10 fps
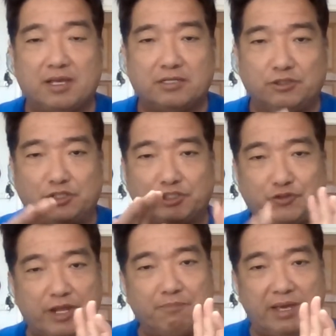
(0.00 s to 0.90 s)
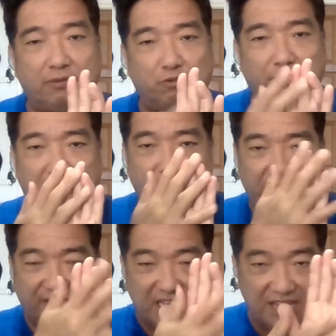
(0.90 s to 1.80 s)
So your string bed will be
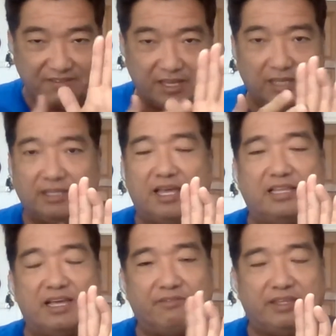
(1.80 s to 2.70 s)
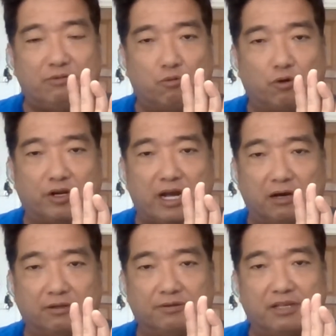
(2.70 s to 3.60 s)
even and everything will work out.